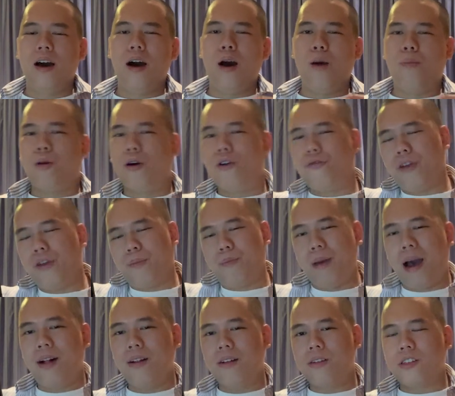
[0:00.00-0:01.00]
a perfect
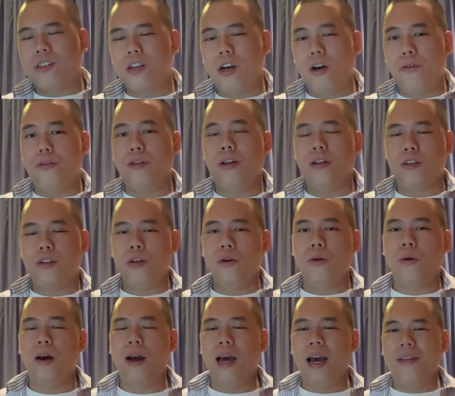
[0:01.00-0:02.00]
balance of the
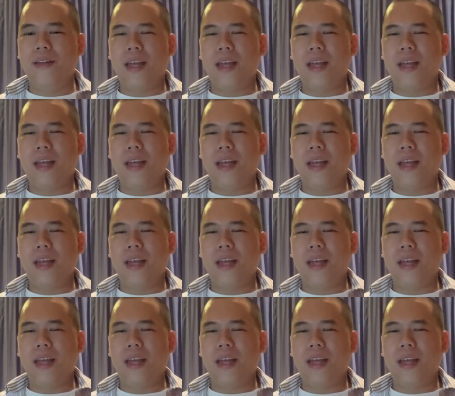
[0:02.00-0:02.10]
two.